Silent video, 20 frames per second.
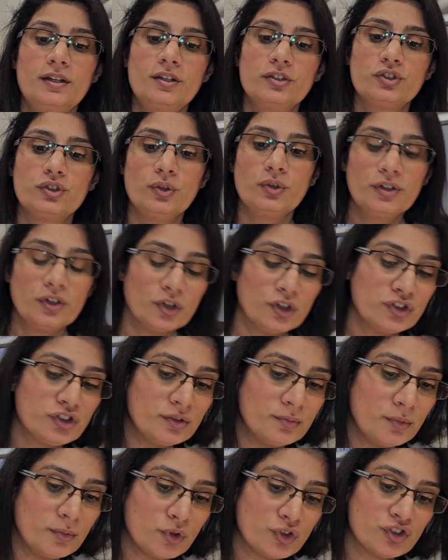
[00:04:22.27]
So an
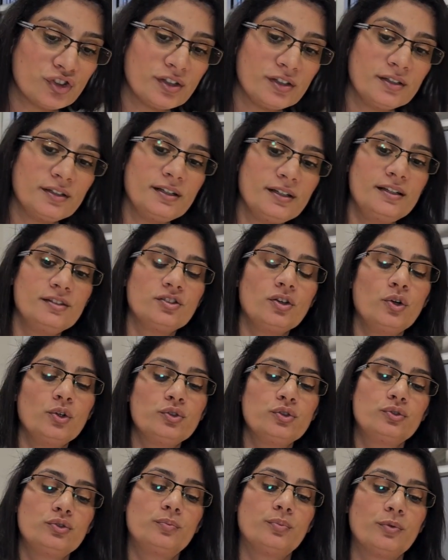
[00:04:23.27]
urgent motion is
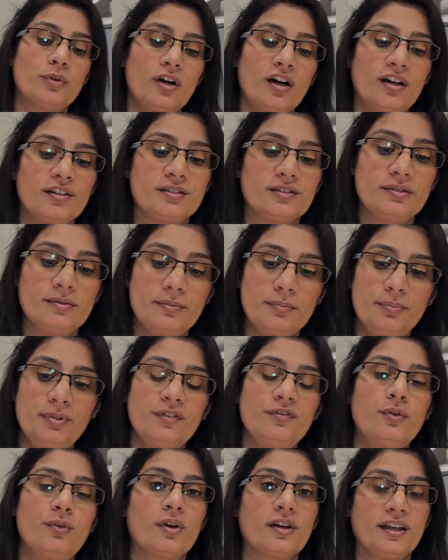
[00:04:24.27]
also brought
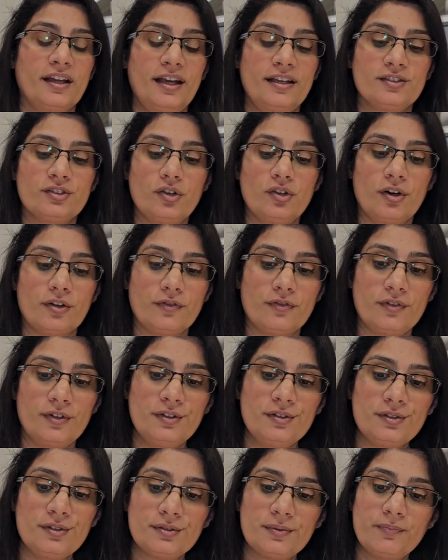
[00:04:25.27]
before a case conference.